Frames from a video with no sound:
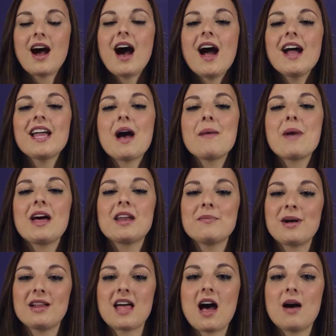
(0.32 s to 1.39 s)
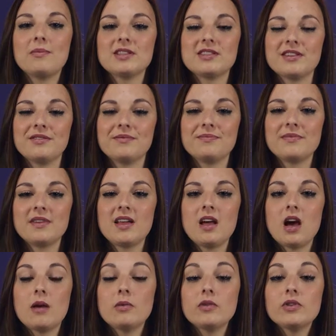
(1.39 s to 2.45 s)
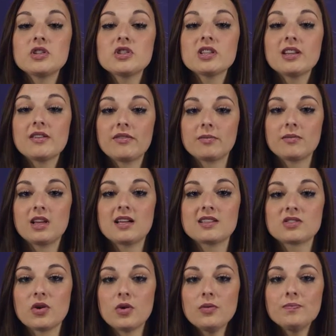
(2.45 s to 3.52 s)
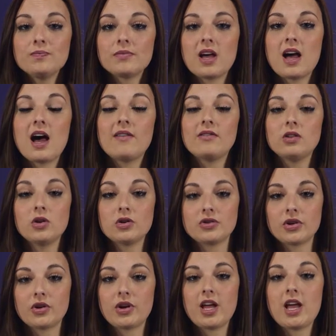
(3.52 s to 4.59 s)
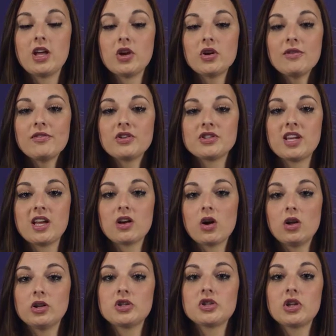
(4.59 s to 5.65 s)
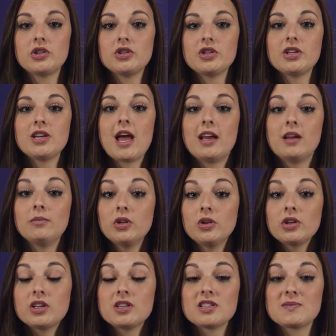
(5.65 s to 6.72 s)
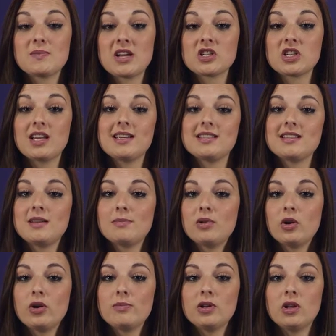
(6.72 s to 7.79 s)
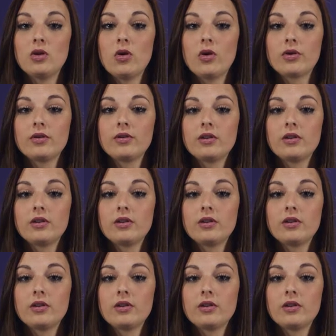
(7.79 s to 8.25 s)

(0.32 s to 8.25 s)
Hi, I'm Annabel Hamilton. I'm originally from Glasgow. I have a law degree at University College London and I'm looking to specialise in employment law.